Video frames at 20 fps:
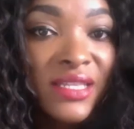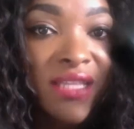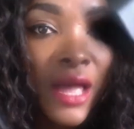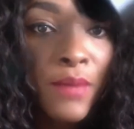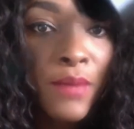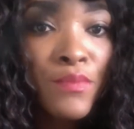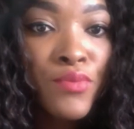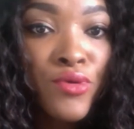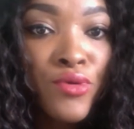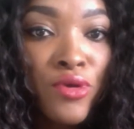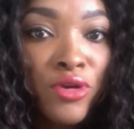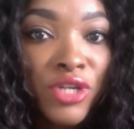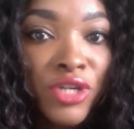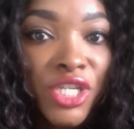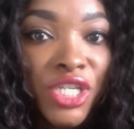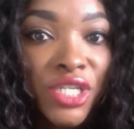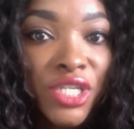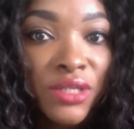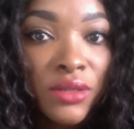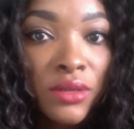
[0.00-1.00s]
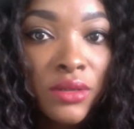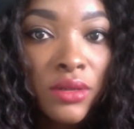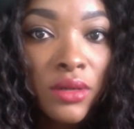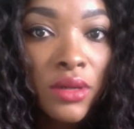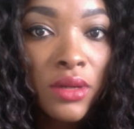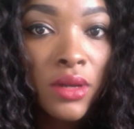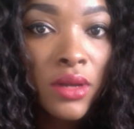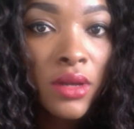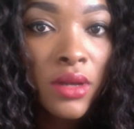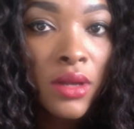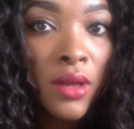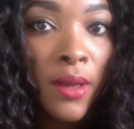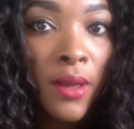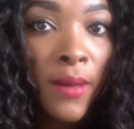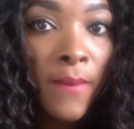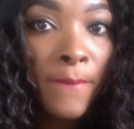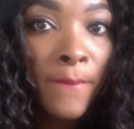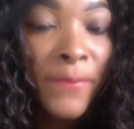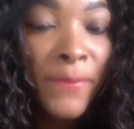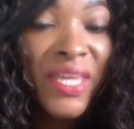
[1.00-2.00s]
not brush
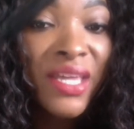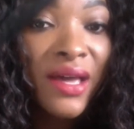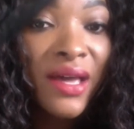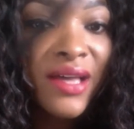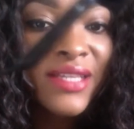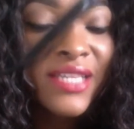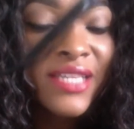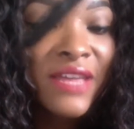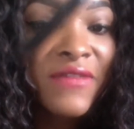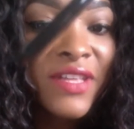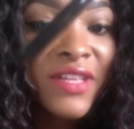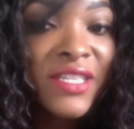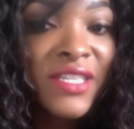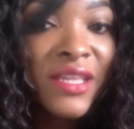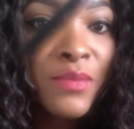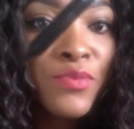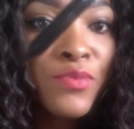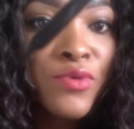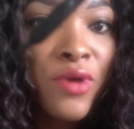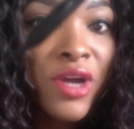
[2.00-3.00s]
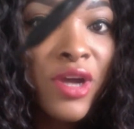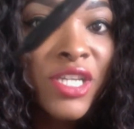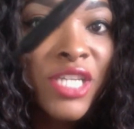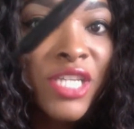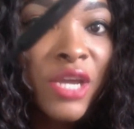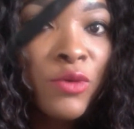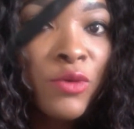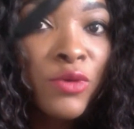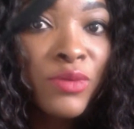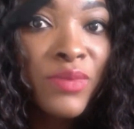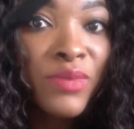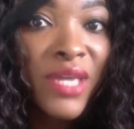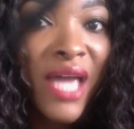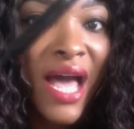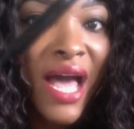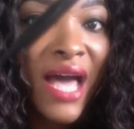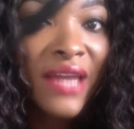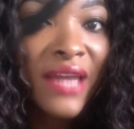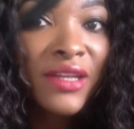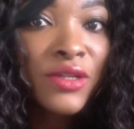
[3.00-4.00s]
because if it's a brush it would be
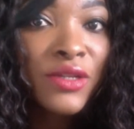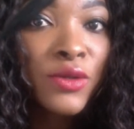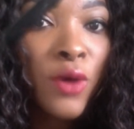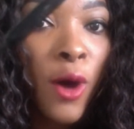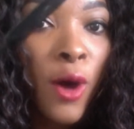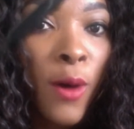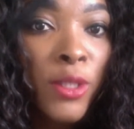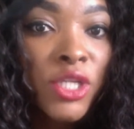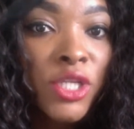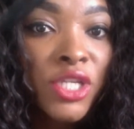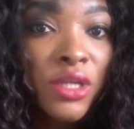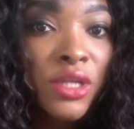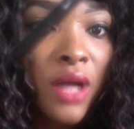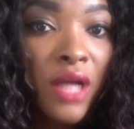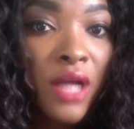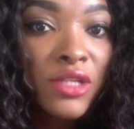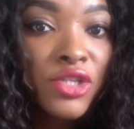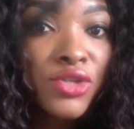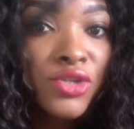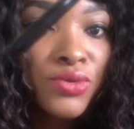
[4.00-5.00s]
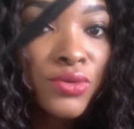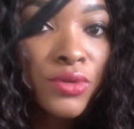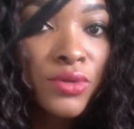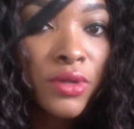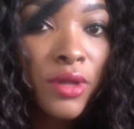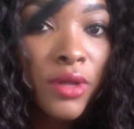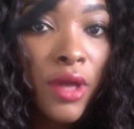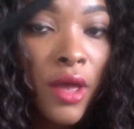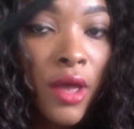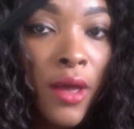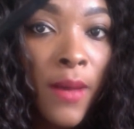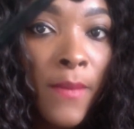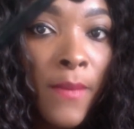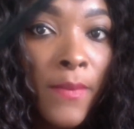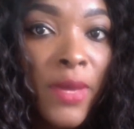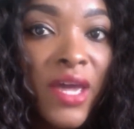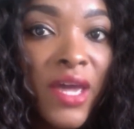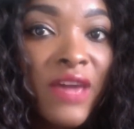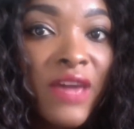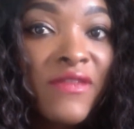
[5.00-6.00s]
harder to con control
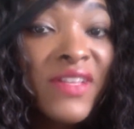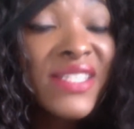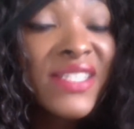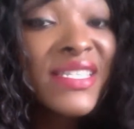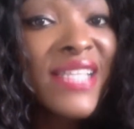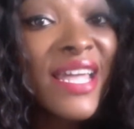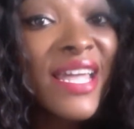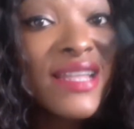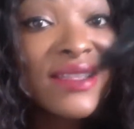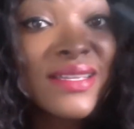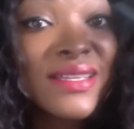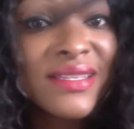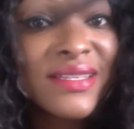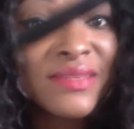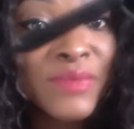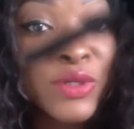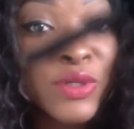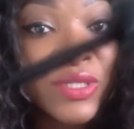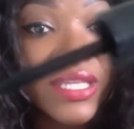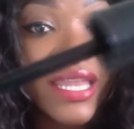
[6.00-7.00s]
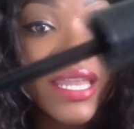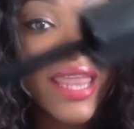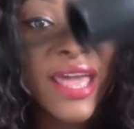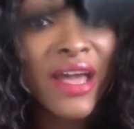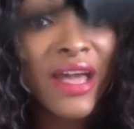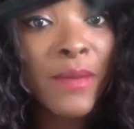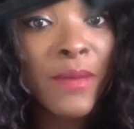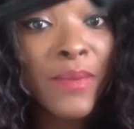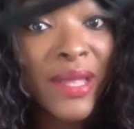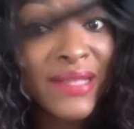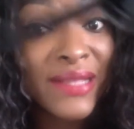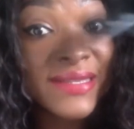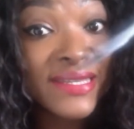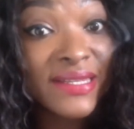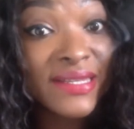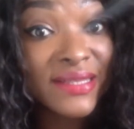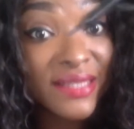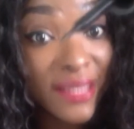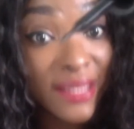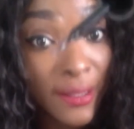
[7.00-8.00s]
but if it's like this mostly like a
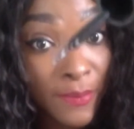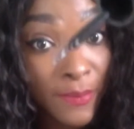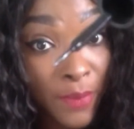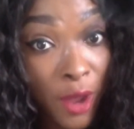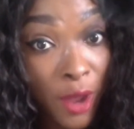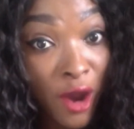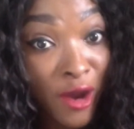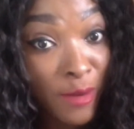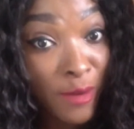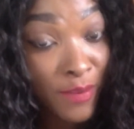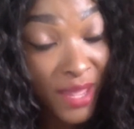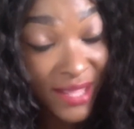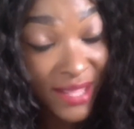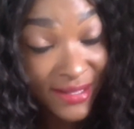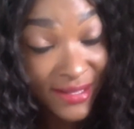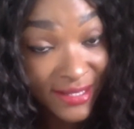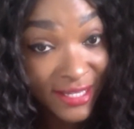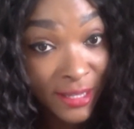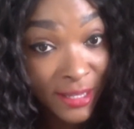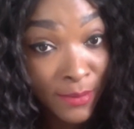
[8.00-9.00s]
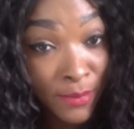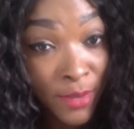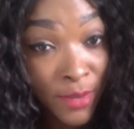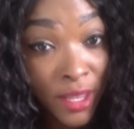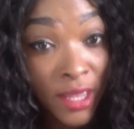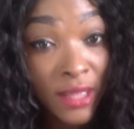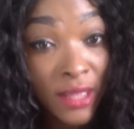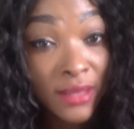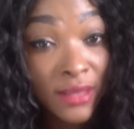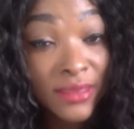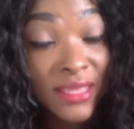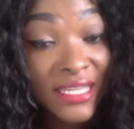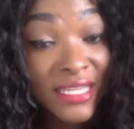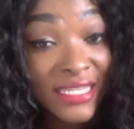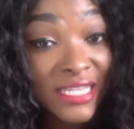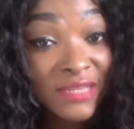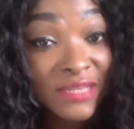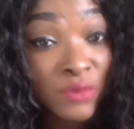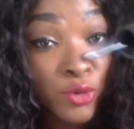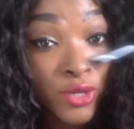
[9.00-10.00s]
pencil tip or a pen tip this
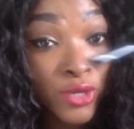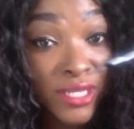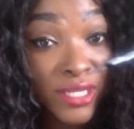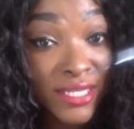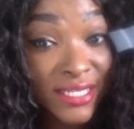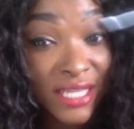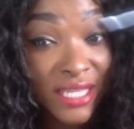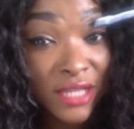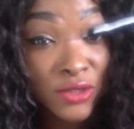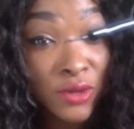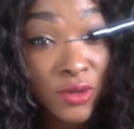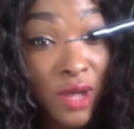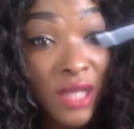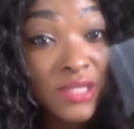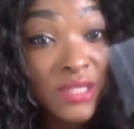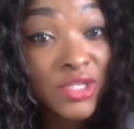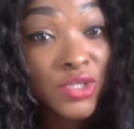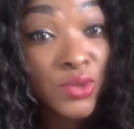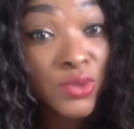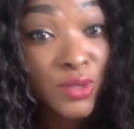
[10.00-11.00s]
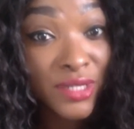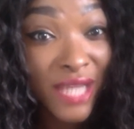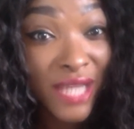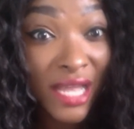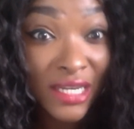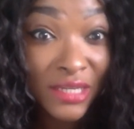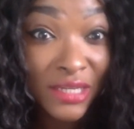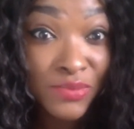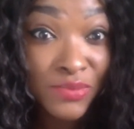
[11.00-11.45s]
is more easier to control than the